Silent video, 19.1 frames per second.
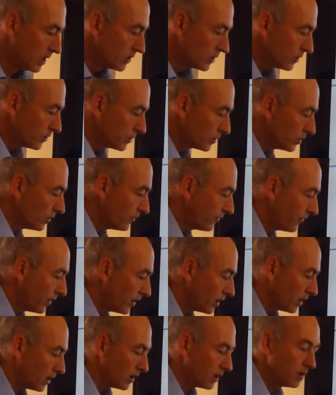So
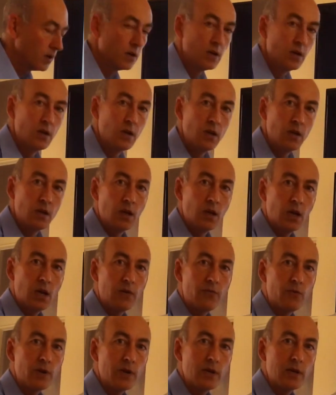far,
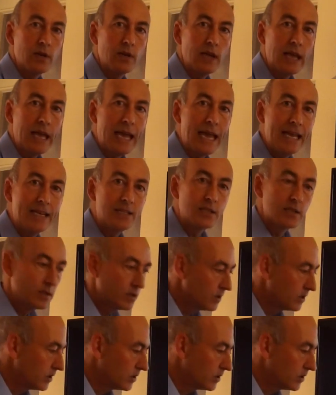I've written 8